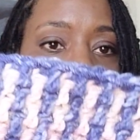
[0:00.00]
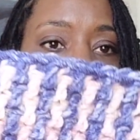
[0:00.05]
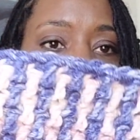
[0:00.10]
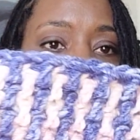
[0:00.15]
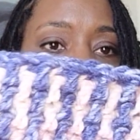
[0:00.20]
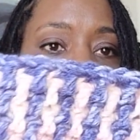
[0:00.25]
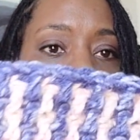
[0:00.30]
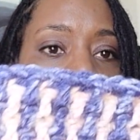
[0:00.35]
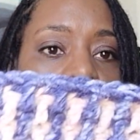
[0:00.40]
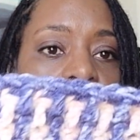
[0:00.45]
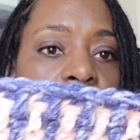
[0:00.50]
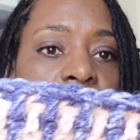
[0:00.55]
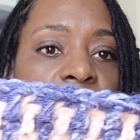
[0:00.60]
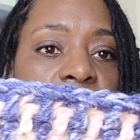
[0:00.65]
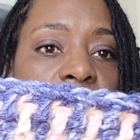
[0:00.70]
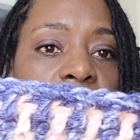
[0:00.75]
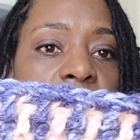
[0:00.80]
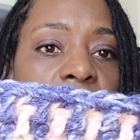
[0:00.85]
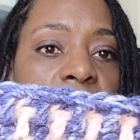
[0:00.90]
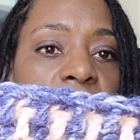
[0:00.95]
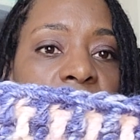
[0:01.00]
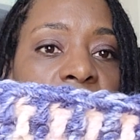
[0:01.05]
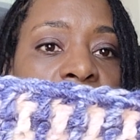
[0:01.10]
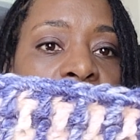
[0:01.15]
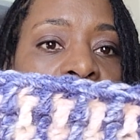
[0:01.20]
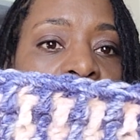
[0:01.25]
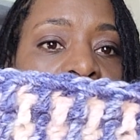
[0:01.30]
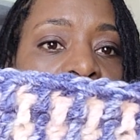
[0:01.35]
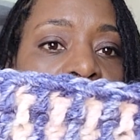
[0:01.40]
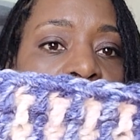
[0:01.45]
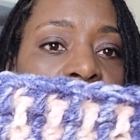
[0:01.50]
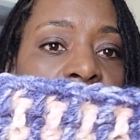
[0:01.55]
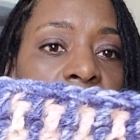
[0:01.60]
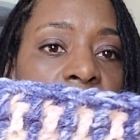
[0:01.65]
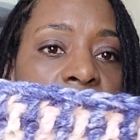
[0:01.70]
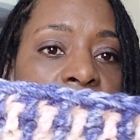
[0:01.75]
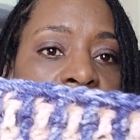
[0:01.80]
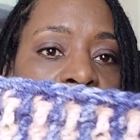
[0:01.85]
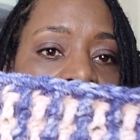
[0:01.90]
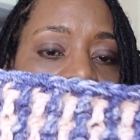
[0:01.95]
pink. I don't know if you can see it
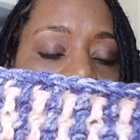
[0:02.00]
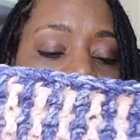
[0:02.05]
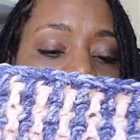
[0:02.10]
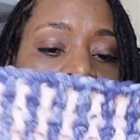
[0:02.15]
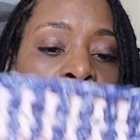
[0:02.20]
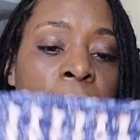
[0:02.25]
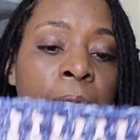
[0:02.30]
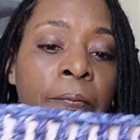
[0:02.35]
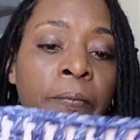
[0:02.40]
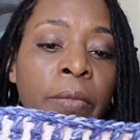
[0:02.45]
in here.